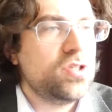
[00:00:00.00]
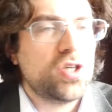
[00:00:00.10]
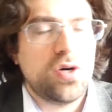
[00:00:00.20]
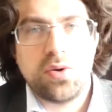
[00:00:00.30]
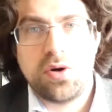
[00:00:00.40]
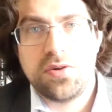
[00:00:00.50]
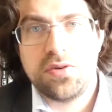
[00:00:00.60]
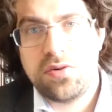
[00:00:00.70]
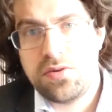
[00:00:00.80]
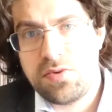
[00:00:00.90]
show
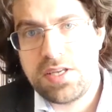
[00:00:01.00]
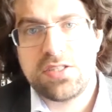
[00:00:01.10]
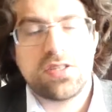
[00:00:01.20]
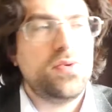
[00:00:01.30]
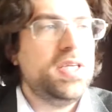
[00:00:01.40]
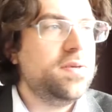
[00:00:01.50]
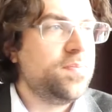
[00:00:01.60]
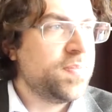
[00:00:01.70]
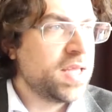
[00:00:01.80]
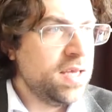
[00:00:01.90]
on one screen.
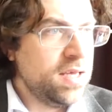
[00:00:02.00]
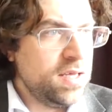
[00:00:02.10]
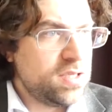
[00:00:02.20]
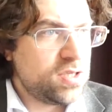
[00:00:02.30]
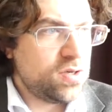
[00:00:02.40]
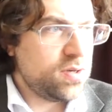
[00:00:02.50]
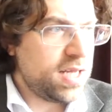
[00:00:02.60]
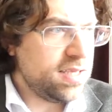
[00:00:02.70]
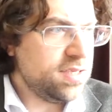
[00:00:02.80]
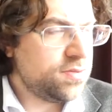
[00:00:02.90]
So
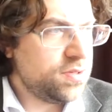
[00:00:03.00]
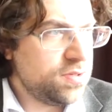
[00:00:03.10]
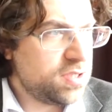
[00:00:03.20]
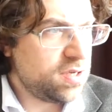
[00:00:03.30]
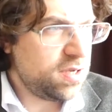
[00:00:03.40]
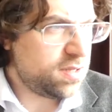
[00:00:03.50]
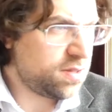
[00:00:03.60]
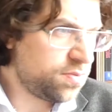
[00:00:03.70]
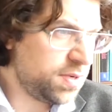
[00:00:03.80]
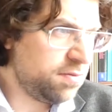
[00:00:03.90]
I'll introduce
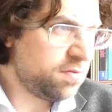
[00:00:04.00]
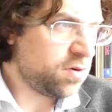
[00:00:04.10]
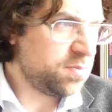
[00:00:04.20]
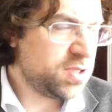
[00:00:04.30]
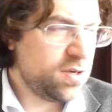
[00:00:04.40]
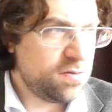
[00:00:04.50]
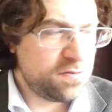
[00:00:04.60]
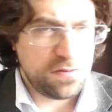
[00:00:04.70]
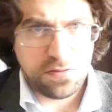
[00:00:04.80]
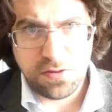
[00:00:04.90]
3 forms
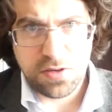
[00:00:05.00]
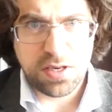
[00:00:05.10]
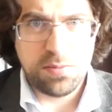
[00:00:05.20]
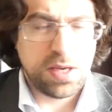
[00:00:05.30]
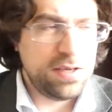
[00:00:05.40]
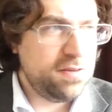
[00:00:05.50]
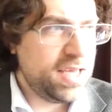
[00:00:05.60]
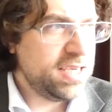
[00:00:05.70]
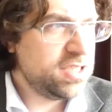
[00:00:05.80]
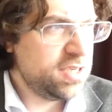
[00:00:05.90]
of further
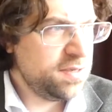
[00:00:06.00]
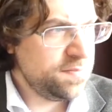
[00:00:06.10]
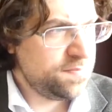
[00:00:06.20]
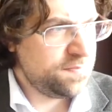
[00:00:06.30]
abbreviation.